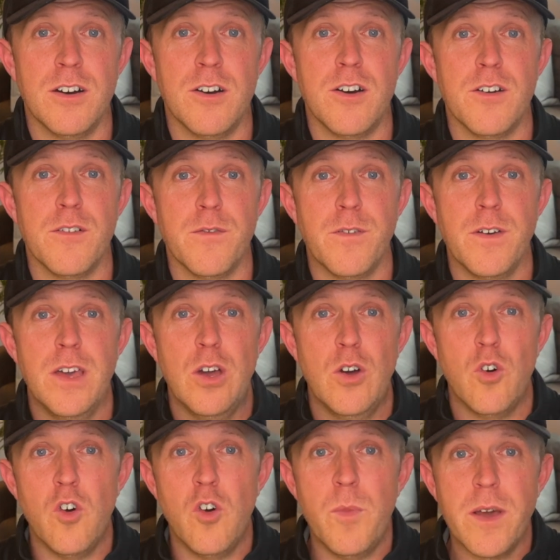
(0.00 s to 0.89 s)
of
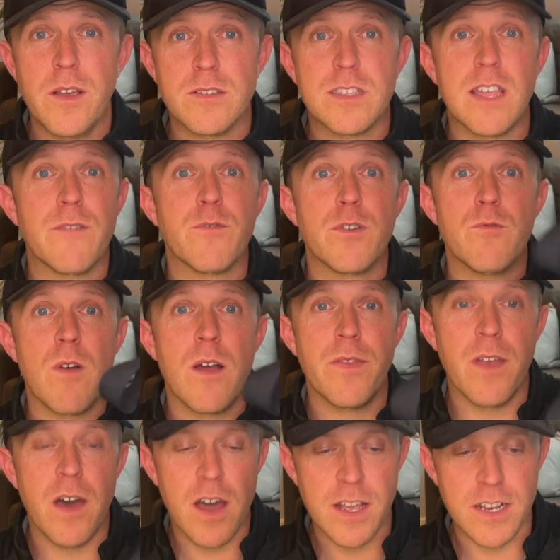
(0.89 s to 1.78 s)
almost every
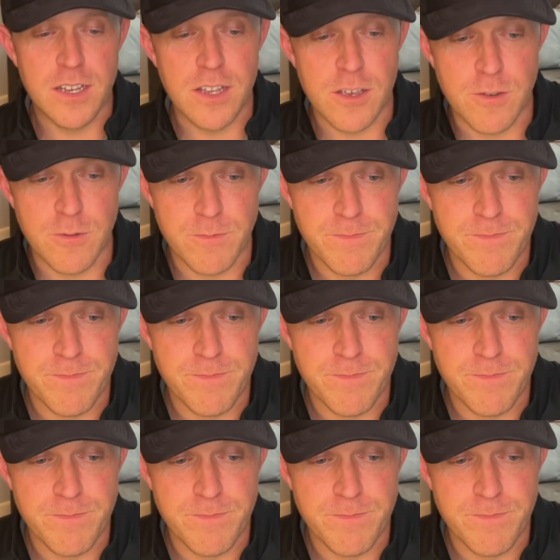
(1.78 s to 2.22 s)
run that I do.